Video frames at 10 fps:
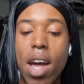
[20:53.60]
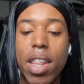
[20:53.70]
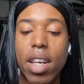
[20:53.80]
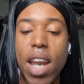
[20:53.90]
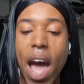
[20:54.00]

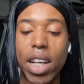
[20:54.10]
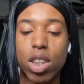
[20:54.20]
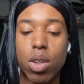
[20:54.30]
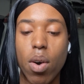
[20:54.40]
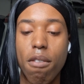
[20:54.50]
The
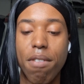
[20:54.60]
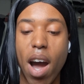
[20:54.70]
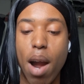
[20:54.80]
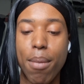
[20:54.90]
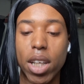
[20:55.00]
National
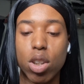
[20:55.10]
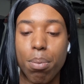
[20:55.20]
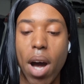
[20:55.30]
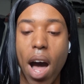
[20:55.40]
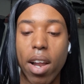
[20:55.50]
Environmental
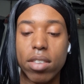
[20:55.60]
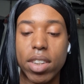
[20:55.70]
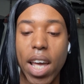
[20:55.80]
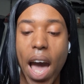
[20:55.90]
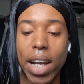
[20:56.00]

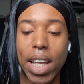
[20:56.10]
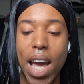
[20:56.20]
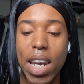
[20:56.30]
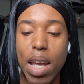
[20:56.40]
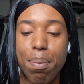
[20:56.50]
Policy Act,
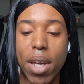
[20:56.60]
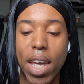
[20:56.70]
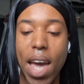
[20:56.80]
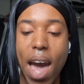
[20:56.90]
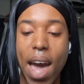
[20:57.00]

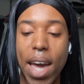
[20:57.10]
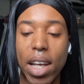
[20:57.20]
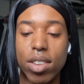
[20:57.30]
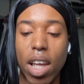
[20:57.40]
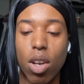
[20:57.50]
NEPA,
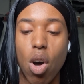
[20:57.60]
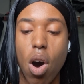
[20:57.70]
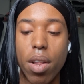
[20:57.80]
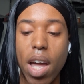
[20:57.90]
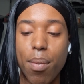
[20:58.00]
is a
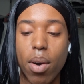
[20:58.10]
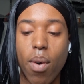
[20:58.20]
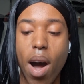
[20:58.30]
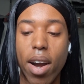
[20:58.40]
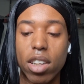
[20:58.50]
law that
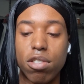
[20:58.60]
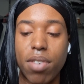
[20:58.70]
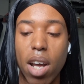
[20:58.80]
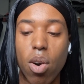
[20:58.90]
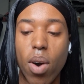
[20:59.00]
requires
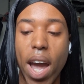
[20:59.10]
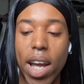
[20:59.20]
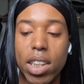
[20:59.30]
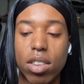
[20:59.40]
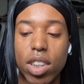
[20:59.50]
federal
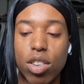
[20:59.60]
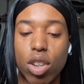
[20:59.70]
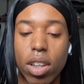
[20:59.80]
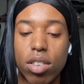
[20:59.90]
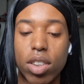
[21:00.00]
agencies to
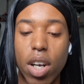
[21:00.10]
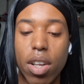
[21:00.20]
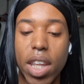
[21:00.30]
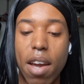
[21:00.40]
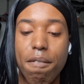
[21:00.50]
consider
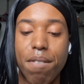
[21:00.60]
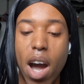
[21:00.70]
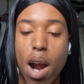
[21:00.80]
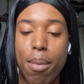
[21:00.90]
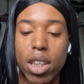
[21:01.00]
the
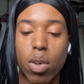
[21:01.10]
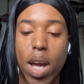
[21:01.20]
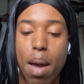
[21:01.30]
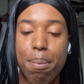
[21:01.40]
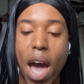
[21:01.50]
environmental
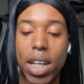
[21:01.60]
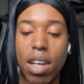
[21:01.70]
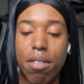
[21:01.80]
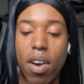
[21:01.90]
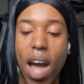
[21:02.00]
impact
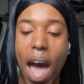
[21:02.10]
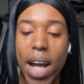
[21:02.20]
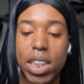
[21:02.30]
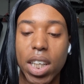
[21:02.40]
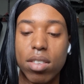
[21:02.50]
of their
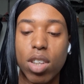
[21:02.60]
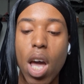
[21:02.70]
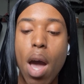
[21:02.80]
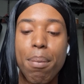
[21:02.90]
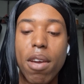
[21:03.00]
actions
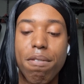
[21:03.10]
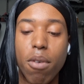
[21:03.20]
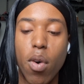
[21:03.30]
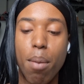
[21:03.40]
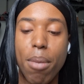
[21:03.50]

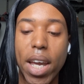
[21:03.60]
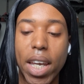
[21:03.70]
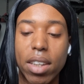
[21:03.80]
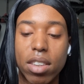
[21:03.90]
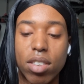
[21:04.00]
before
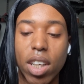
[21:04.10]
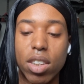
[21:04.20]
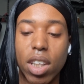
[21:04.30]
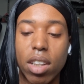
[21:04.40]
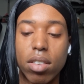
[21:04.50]
making
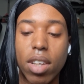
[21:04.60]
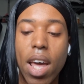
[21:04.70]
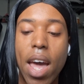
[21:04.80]
decisions.